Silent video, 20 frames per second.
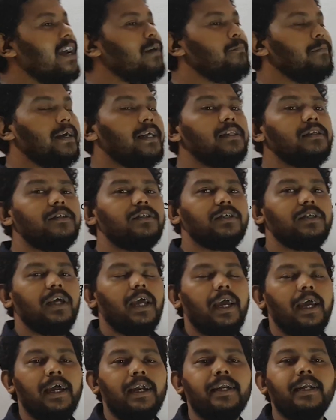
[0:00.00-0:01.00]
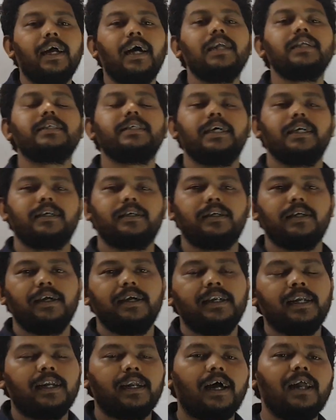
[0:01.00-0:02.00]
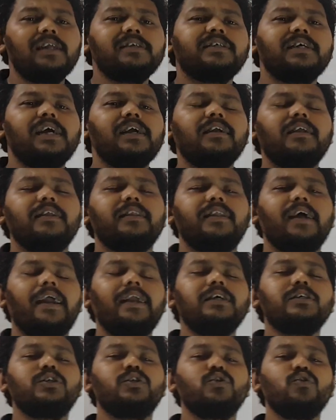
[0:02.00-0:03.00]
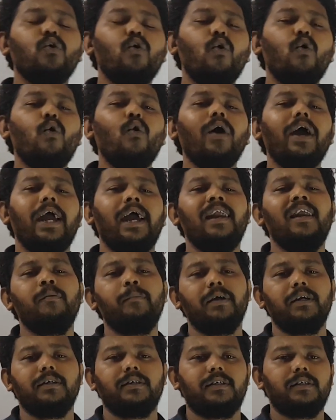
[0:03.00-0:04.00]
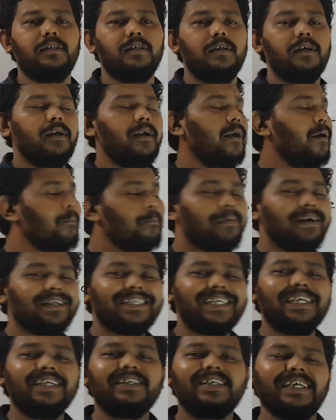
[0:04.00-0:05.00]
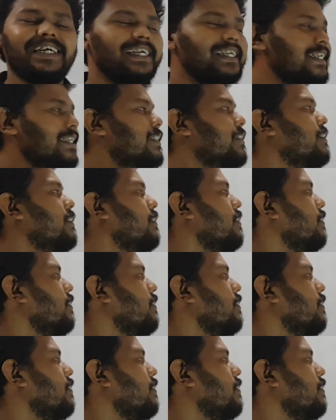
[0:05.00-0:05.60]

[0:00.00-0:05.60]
means a null set. In a null set, there is no element present in it.